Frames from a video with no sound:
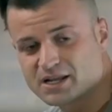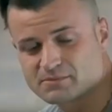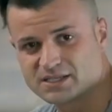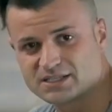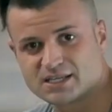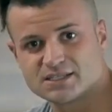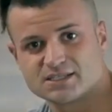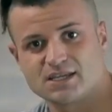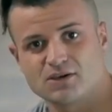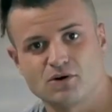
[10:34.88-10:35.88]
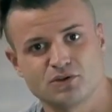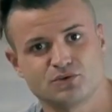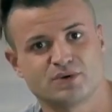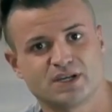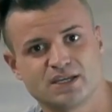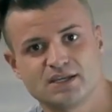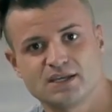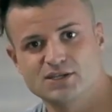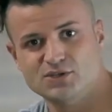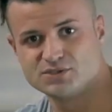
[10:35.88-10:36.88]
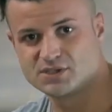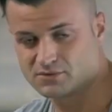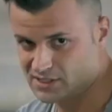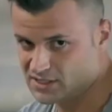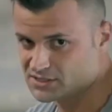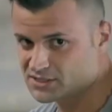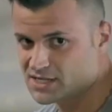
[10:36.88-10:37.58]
I'm gonna take this thing all the way and use the green I just